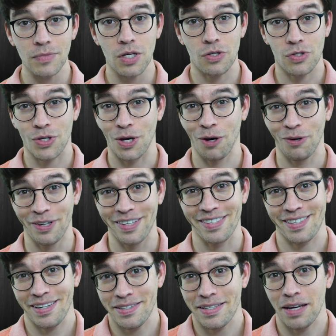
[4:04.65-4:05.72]
So this is
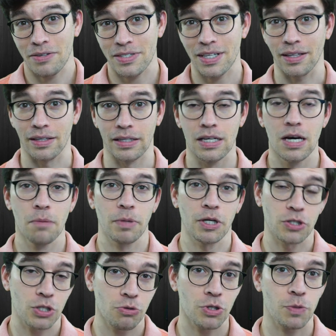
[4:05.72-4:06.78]
going to sound silly, but your
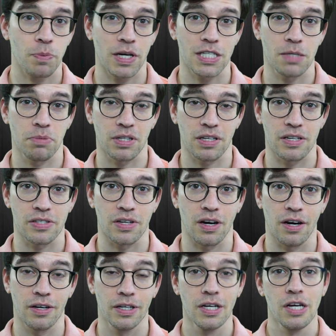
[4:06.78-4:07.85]
2 responsibilities
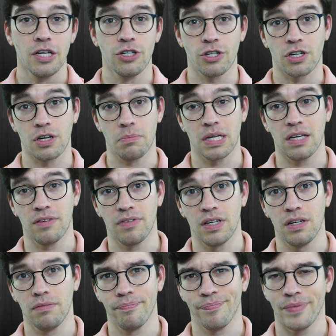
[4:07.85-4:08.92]
are you're going to be
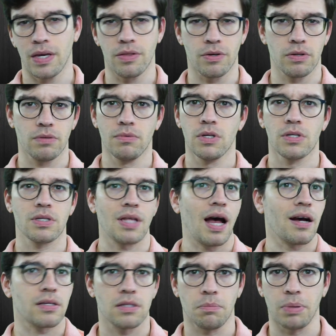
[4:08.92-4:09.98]
given either
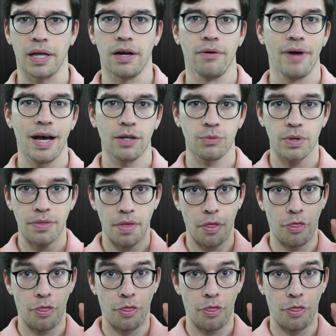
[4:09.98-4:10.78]
stocks to play around with,